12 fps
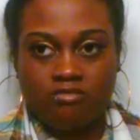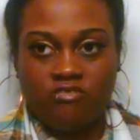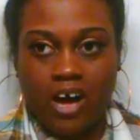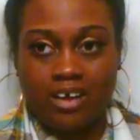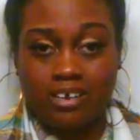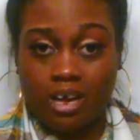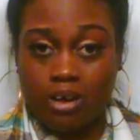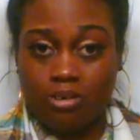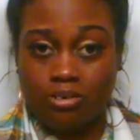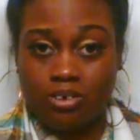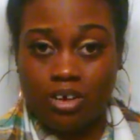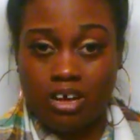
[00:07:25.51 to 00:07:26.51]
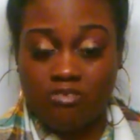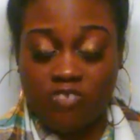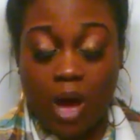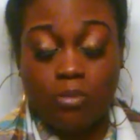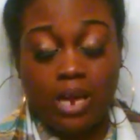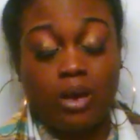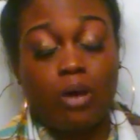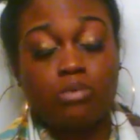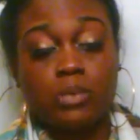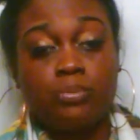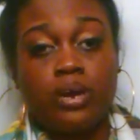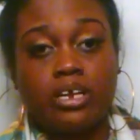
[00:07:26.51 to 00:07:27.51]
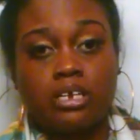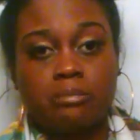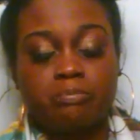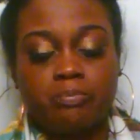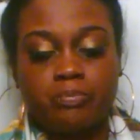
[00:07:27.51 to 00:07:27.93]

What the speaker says: found out I was pregnant.